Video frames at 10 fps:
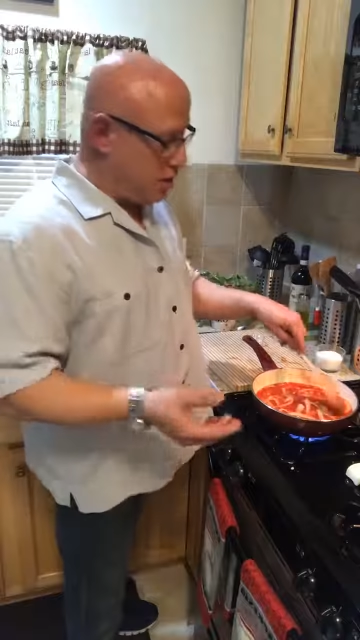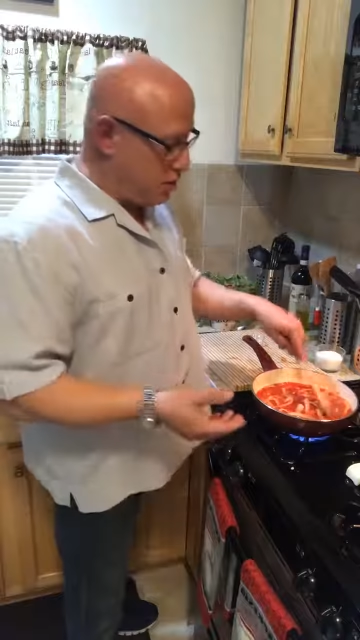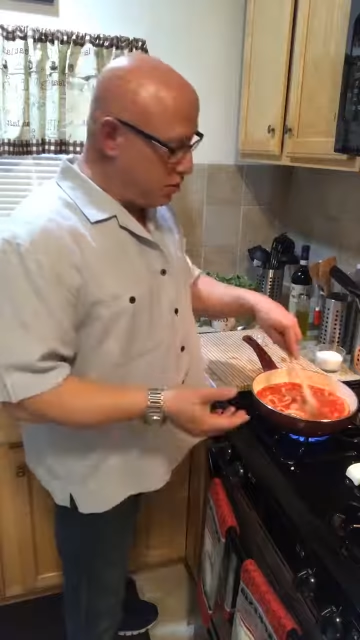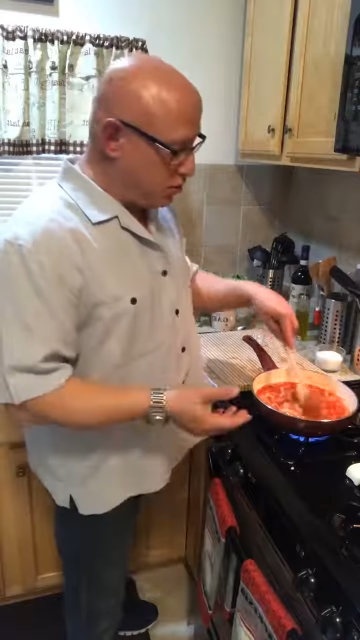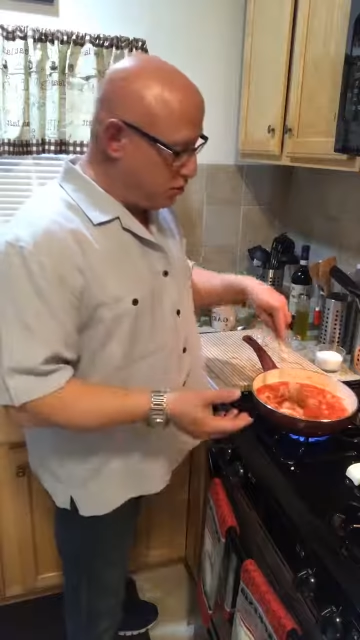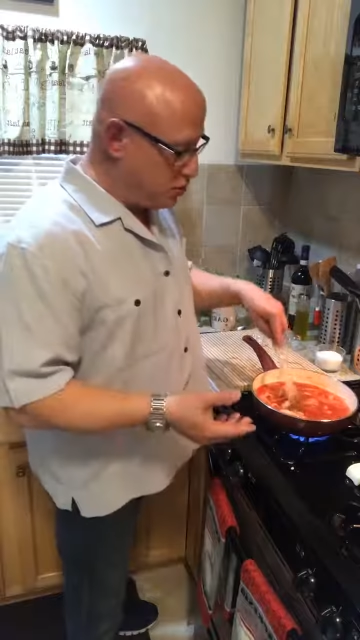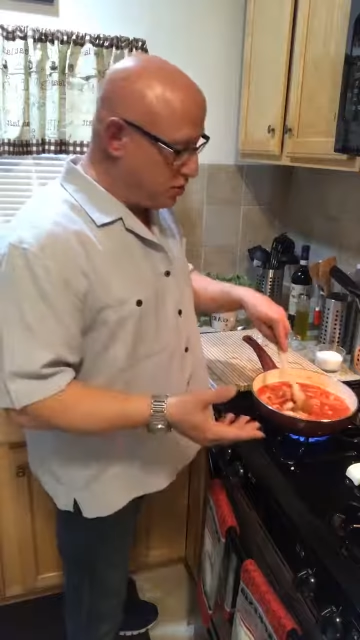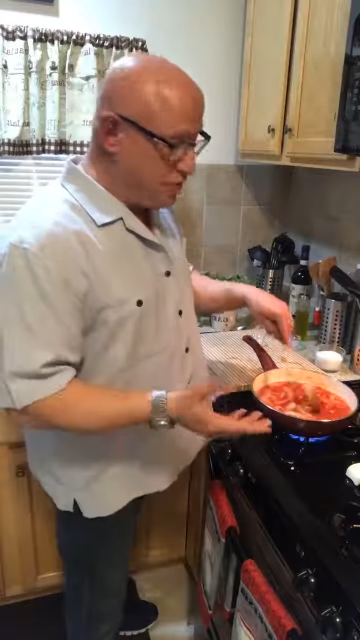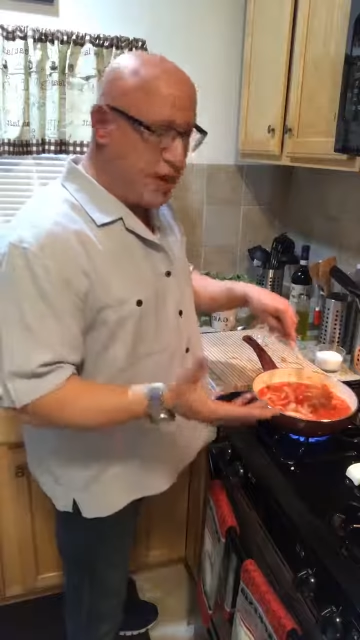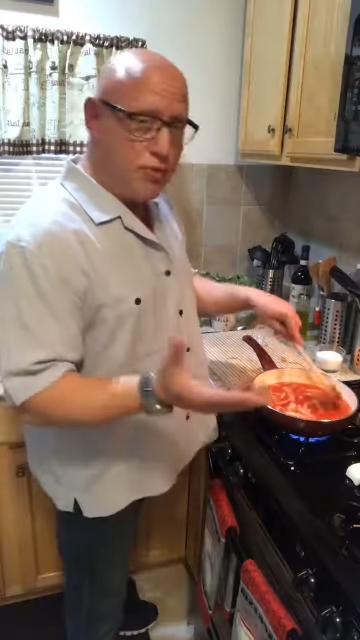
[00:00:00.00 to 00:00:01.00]
You know, you use
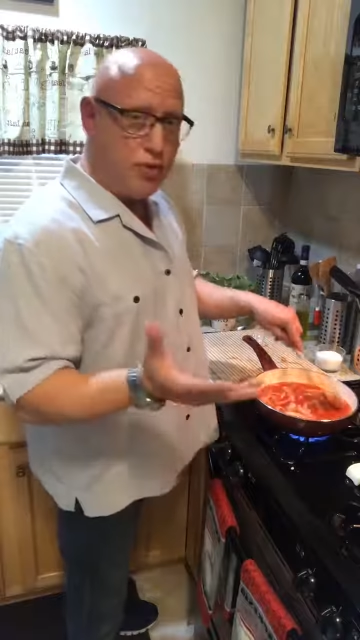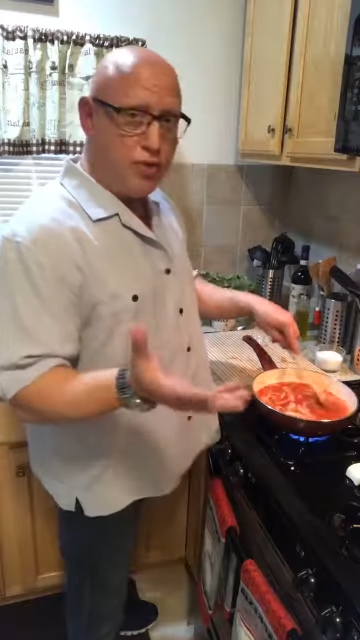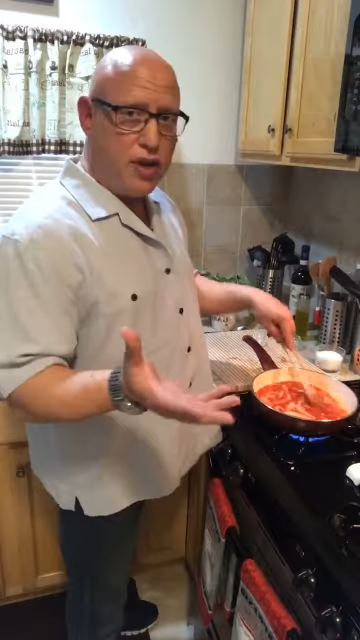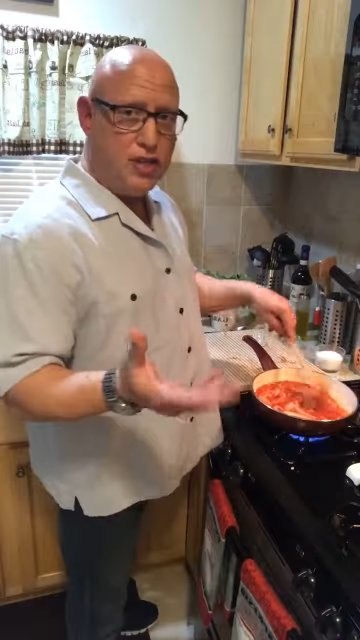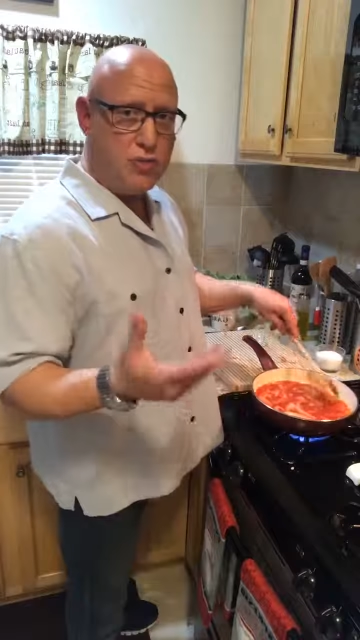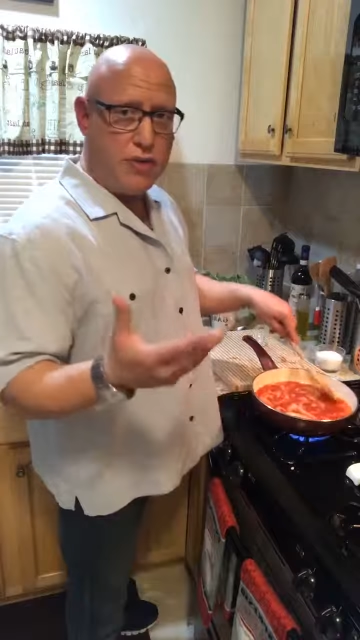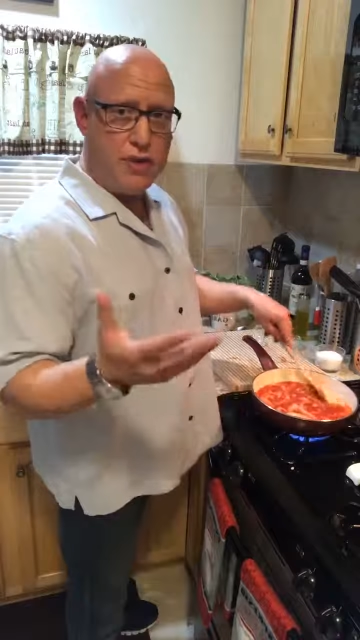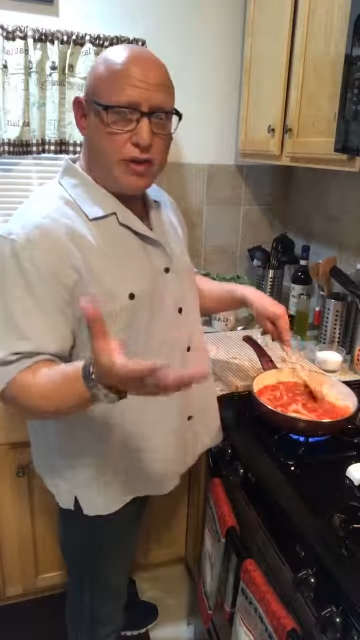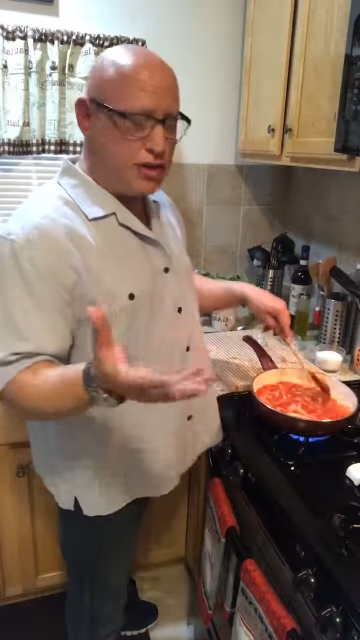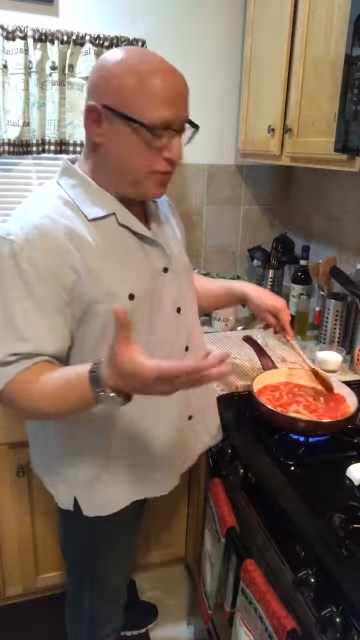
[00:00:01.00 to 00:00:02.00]
your favorite greens, whatever
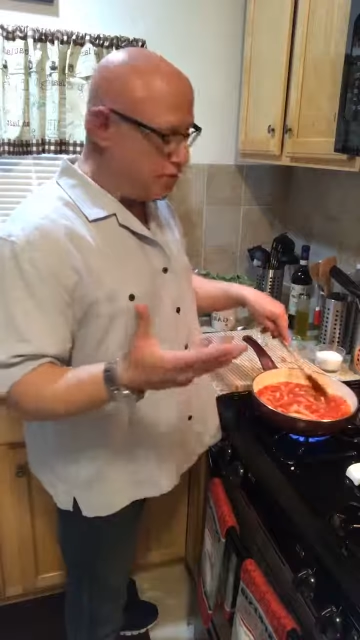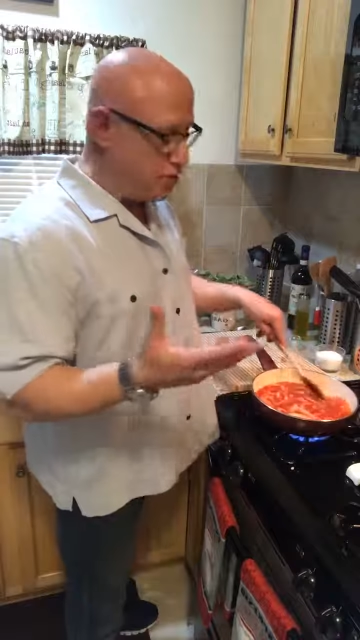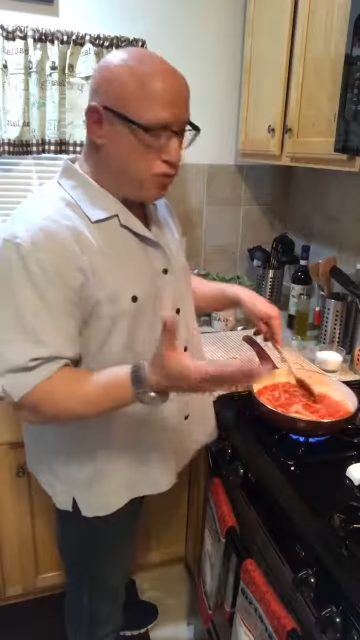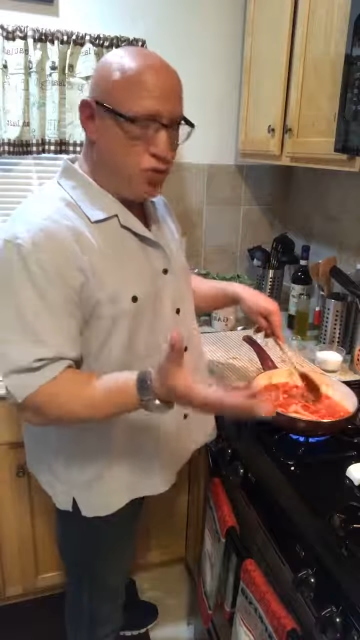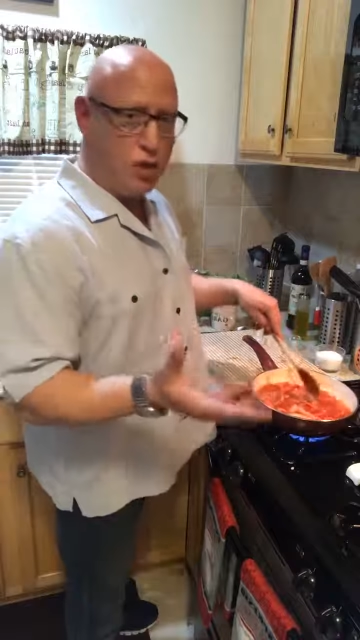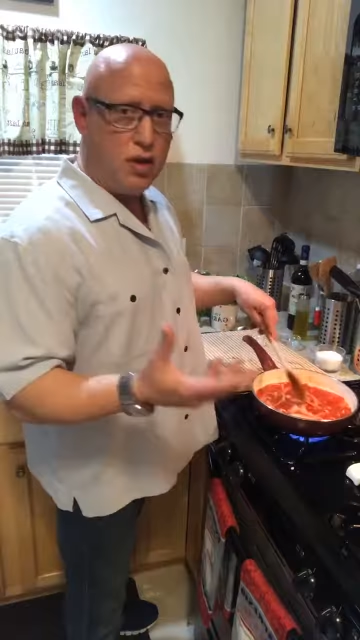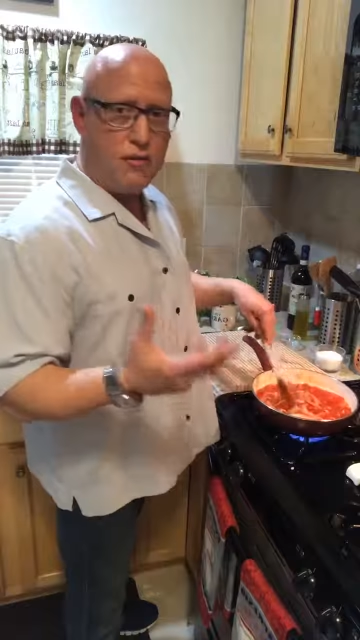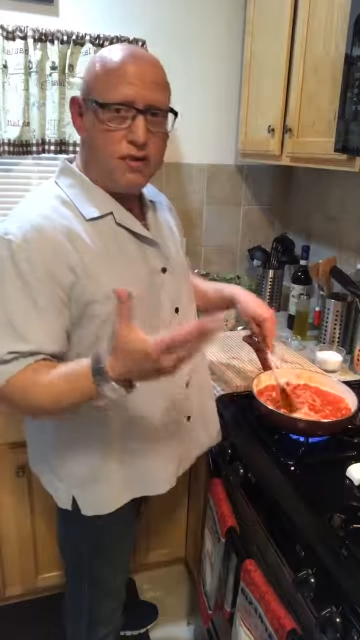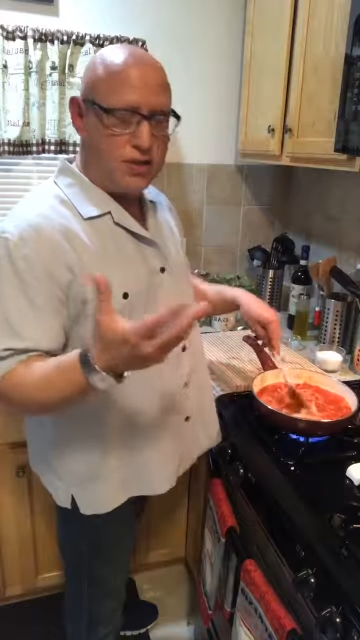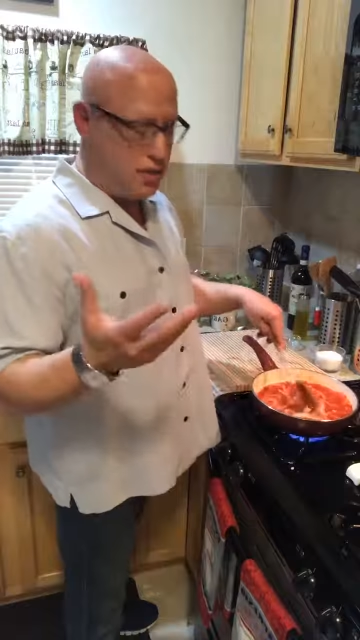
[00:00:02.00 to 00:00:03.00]
that is. If it's arugula,
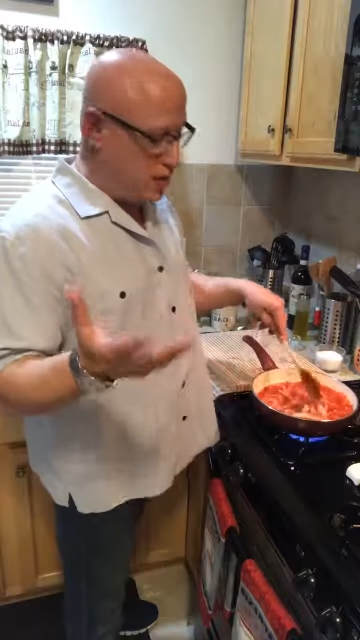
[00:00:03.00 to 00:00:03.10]
if it's